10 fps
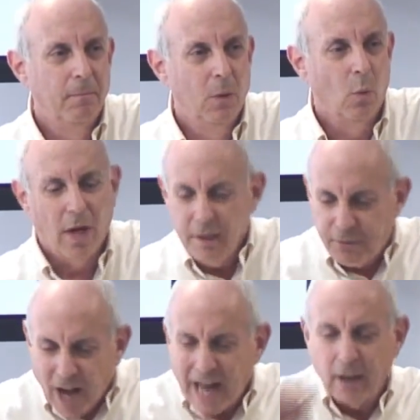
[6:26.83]
While he
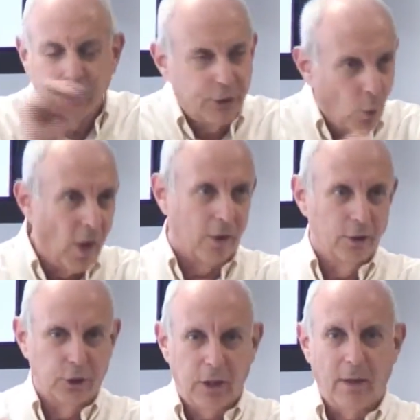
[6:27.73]
fires the
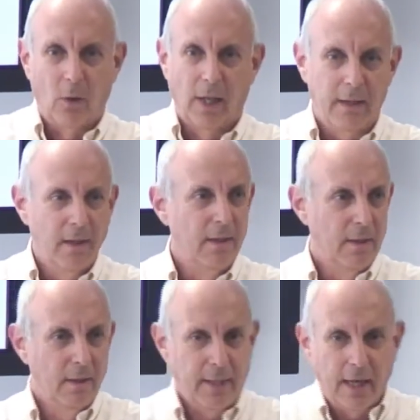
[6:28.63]
workers, literally,
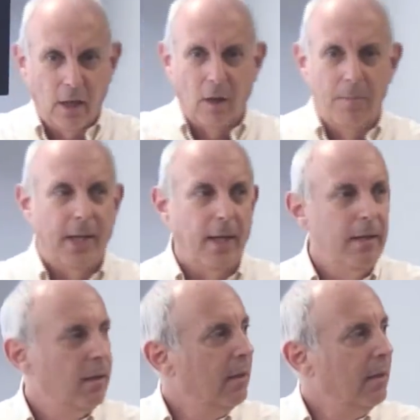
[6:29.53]
the
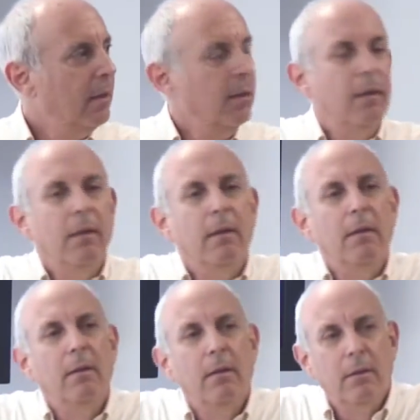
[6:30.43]
NLRB,
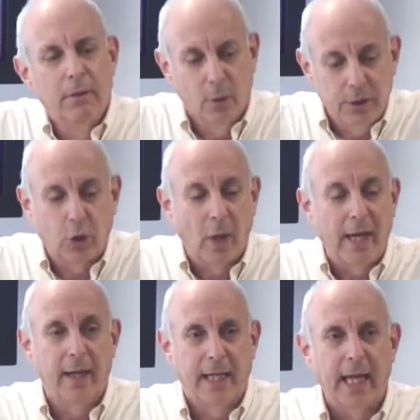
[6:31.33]
to its
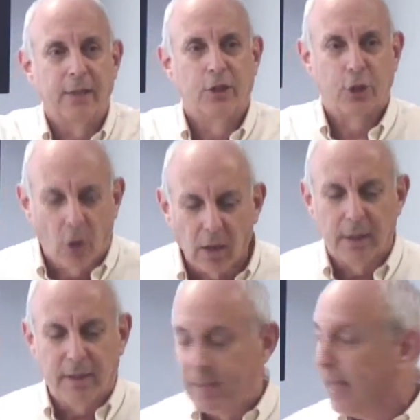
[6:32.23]
credit, again,
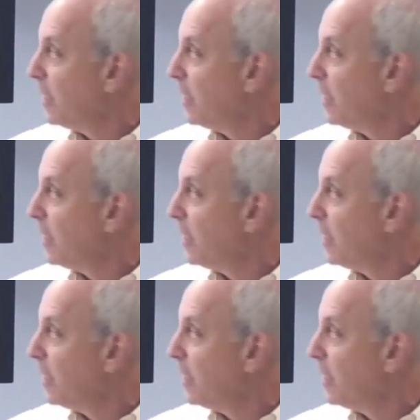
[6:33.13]
struggling to make